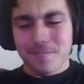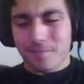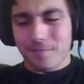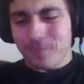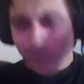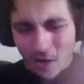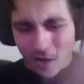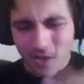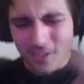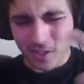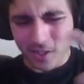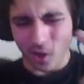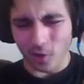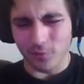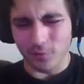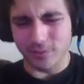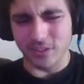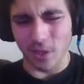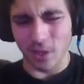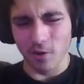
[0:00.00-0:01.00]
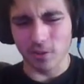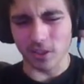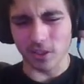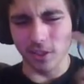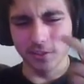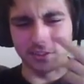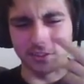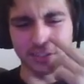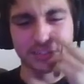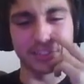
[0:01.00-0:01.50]
Fuck off, so
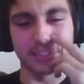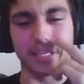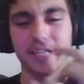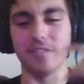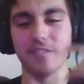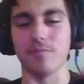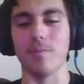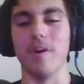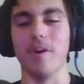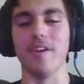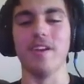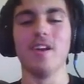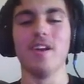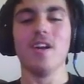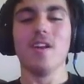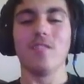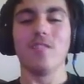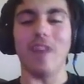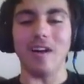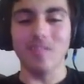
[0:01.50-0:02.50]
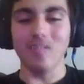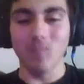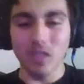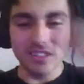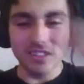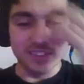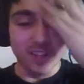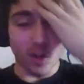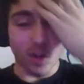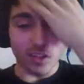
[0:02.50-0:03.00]
close achievement. That
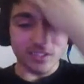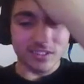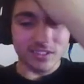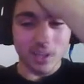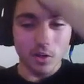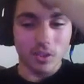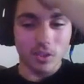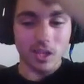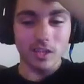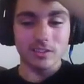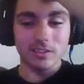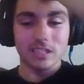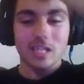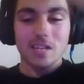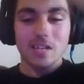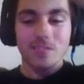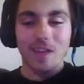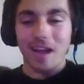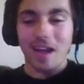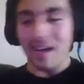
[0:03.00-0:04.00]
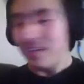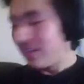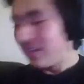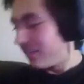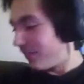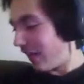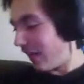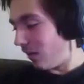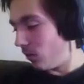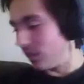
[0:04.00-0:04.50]
was not so close. That
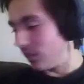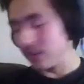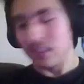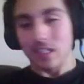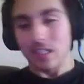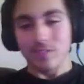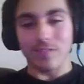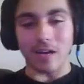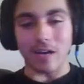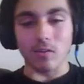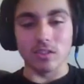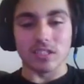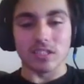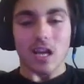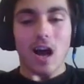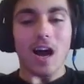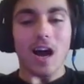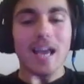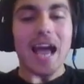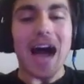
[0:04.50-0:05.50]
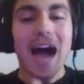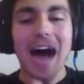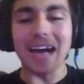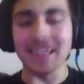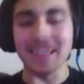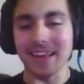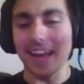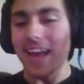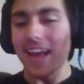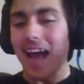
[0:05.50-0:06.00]
that was that was I
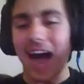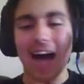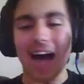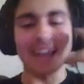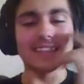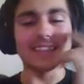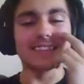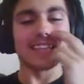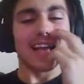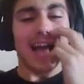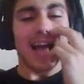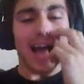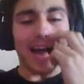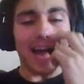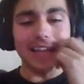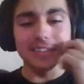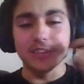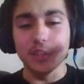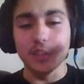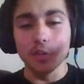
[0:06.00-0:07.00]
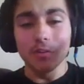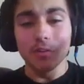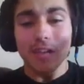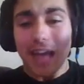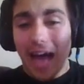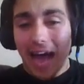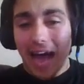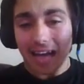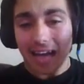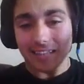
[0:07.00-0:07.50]
had it and and you
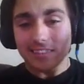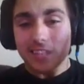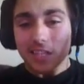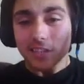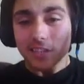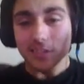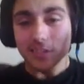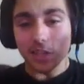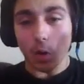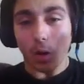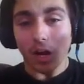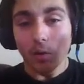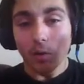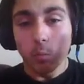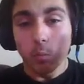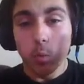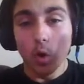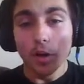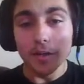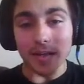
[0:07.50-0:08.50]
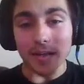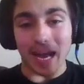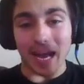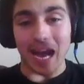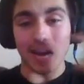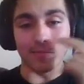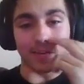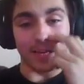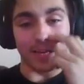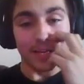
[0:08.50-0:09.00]
lagged, so I wouldn't
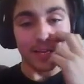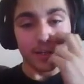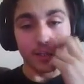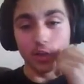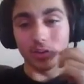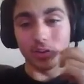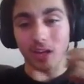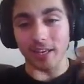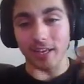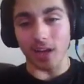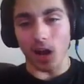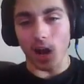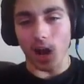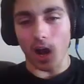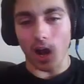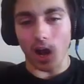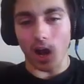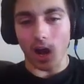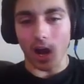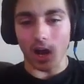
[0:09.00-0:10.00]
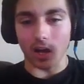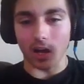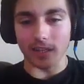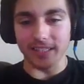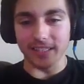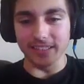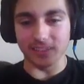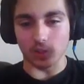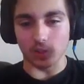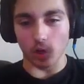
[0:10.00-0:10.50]
have it. You were like, ah, oh, ah, oh,
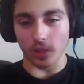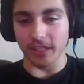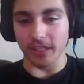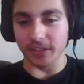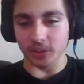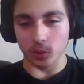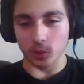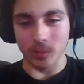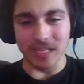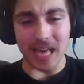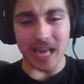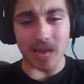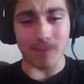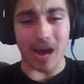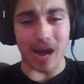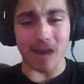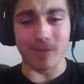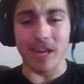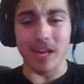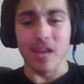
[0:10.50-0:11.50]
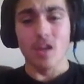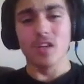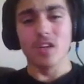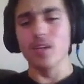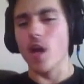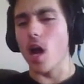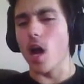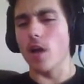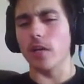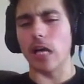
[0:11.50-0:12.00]
he's got it. Should we let him have it?
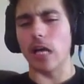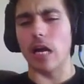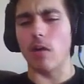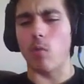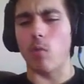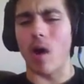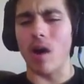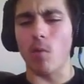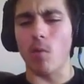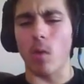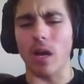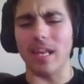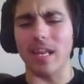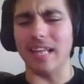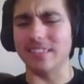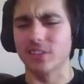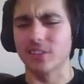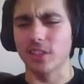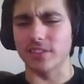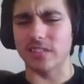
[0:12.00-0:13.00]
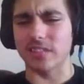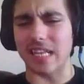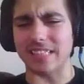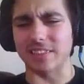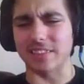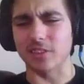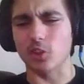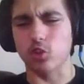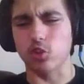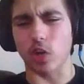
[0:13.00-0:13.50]
No, no. What? What? Let's just let's
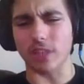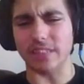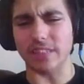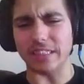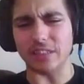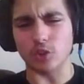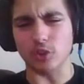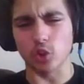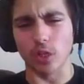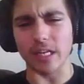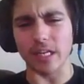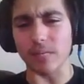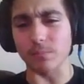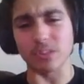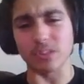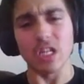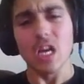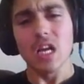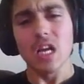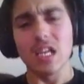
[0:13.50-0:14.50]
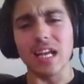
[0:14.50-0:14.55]
just crush his dreams.